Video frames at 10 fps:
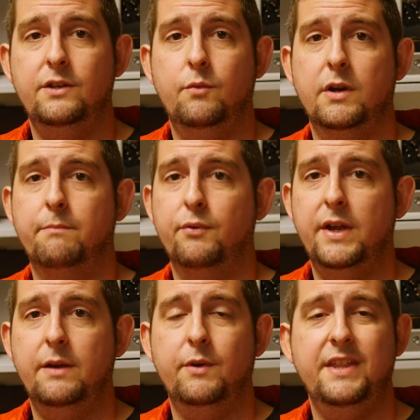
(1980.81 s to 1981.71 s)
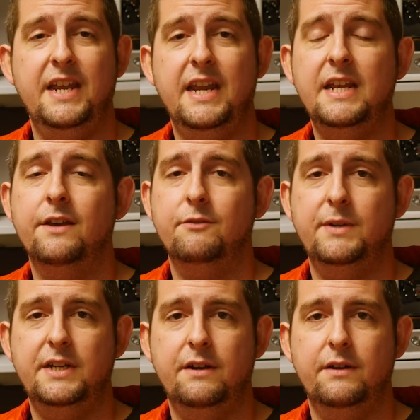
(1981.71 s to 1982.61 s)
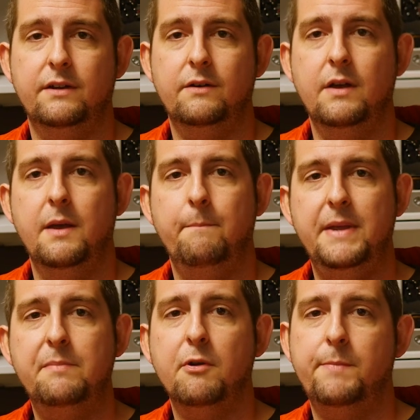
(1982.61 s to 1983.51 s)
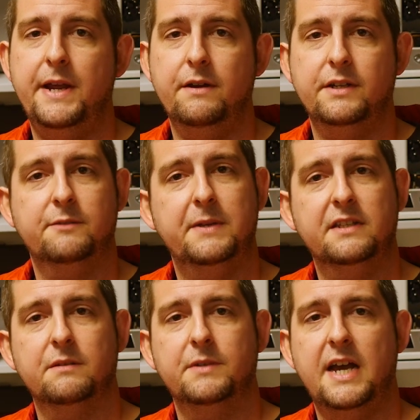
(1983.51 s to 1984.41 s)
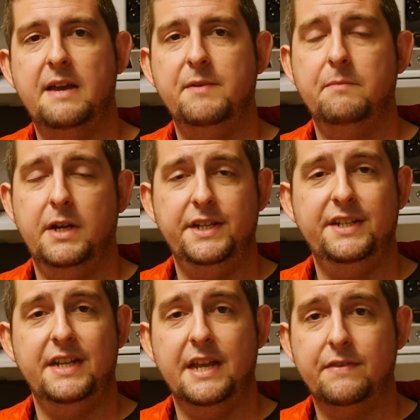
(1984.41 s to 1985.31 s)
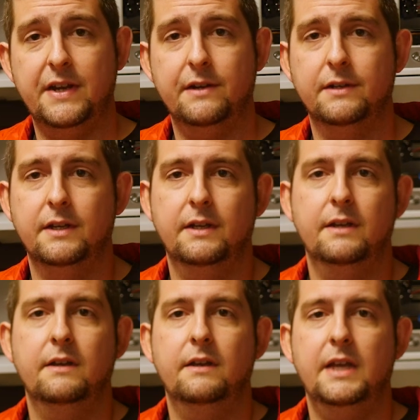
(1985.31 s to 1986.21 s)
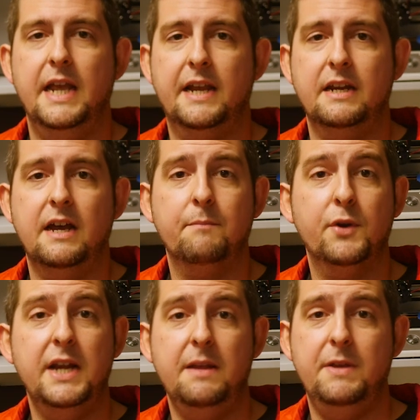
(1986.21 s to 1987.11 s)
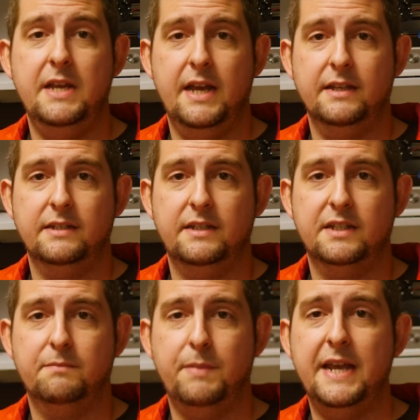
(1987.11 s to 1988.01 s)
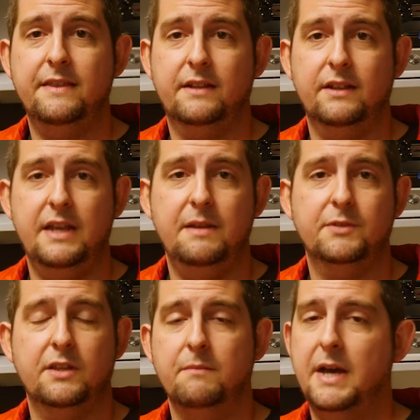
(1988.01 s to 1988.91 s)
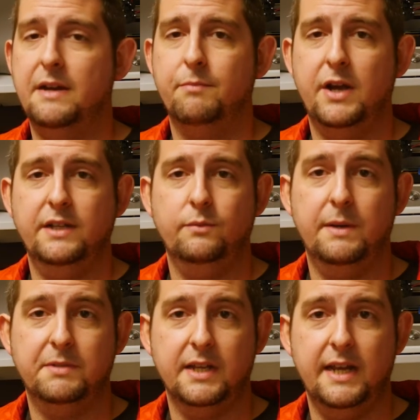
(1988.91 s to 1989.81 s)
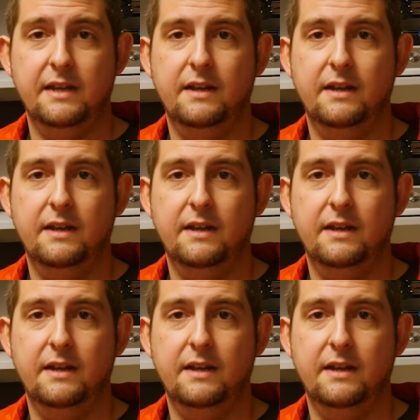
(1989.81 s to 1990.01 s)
you want to print with any other material, be prepared to spend some time and money to get there. It cannot print ABS despite the claims on the Monoprice website.